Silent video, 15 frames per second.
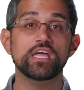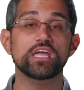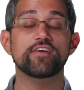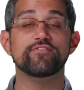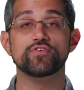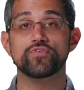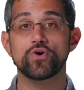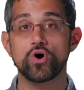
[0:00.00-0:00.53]

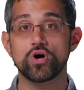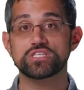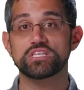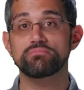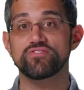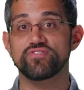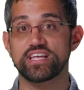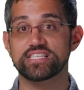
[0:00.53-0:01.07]
If you've hooked
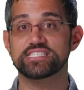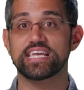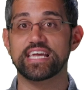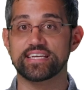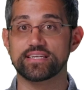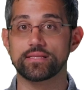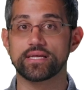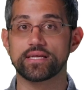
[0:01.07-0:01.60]
up events
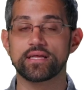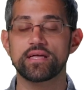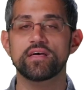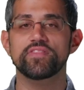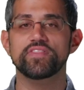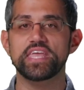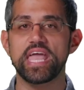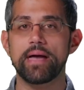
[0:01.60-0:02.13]
handling,
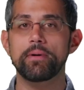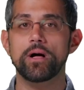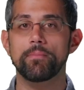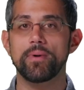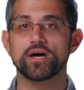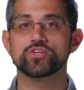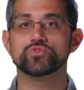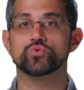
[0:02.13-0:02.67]
the
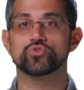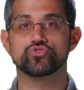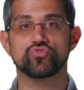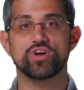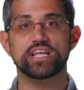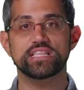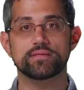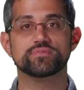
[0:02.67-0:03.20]
ML models will
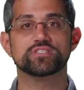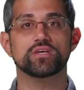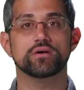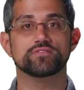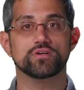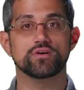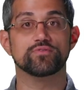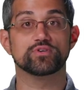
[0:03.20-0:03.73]
train
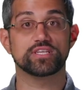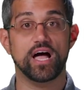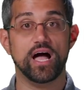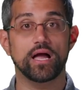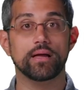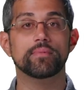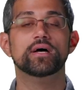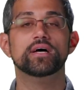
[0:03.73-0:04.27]
themselves over
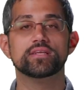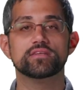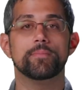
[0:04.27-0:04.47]
time